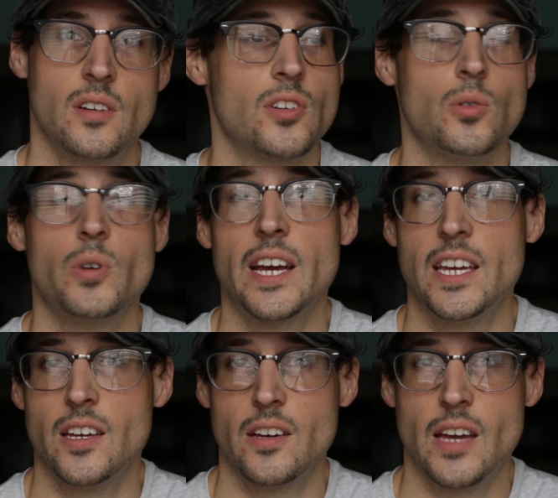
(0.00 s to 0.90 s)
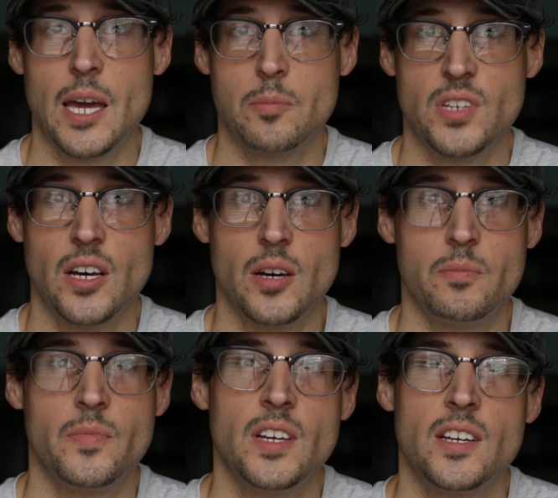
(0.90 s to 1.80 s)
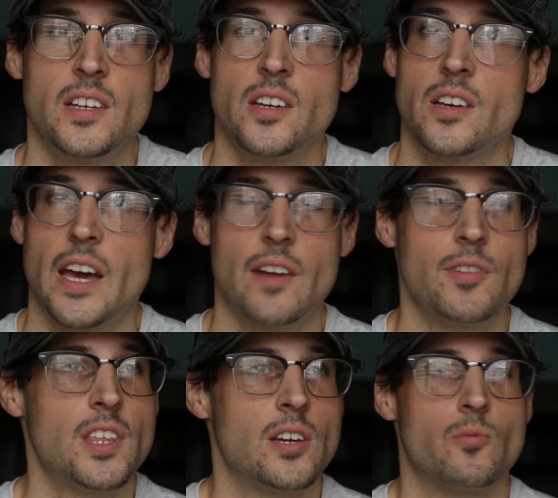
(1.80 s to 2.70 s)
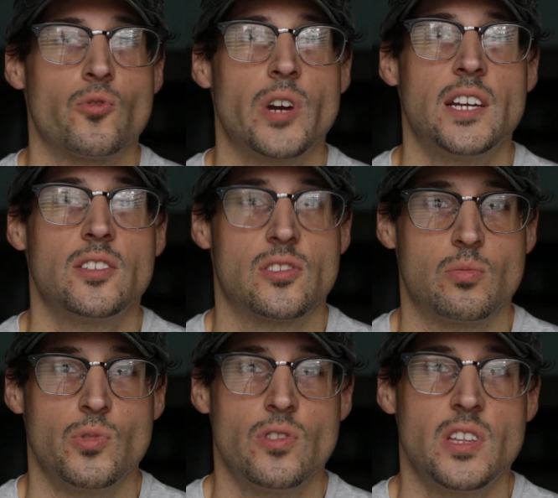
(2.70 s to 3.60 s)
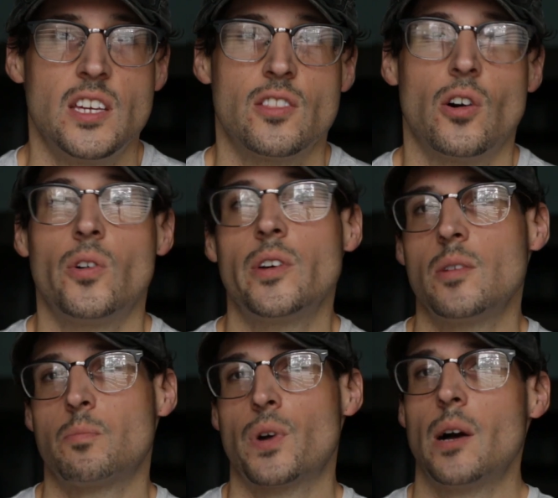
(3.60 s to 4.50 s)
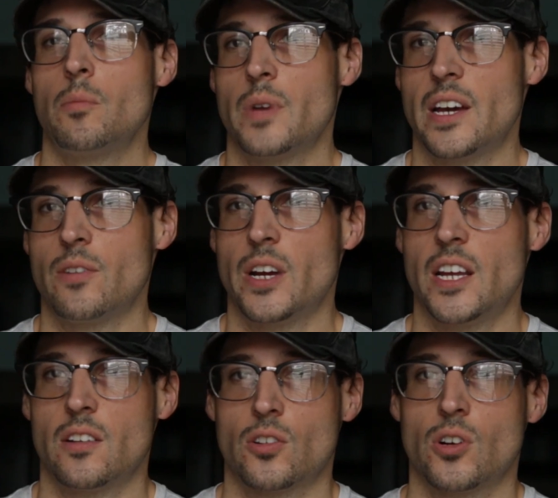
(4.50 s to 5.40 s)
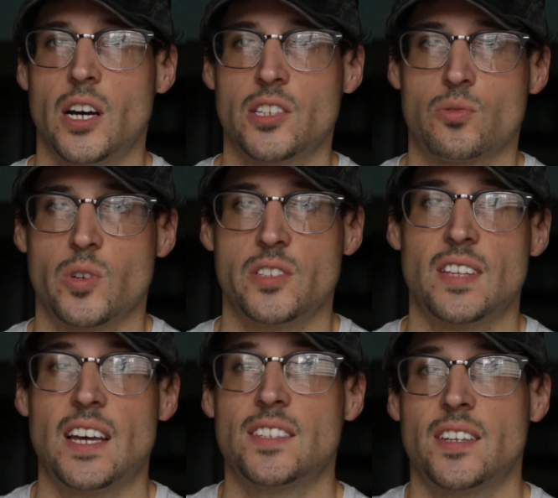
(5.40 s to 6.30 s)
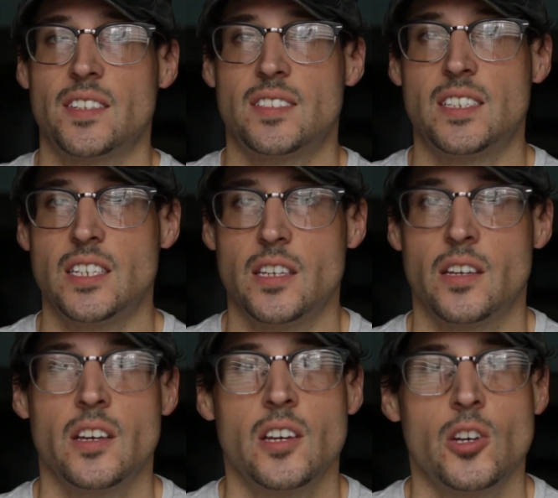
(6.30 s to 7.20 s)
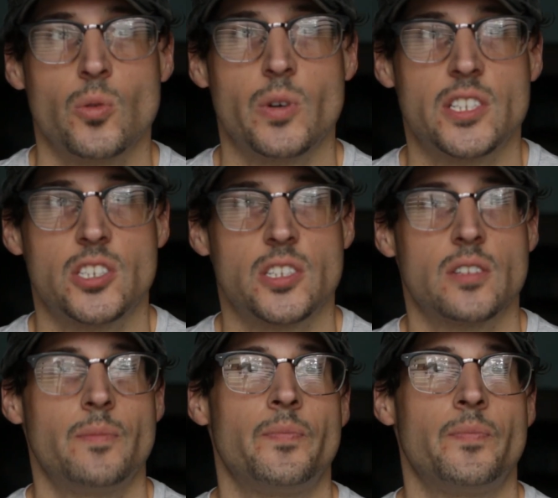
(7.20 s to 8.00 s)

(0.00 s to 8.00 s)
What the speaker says: So when I amped up, everything ran smoothly. The only problem I ran across was the SSD, which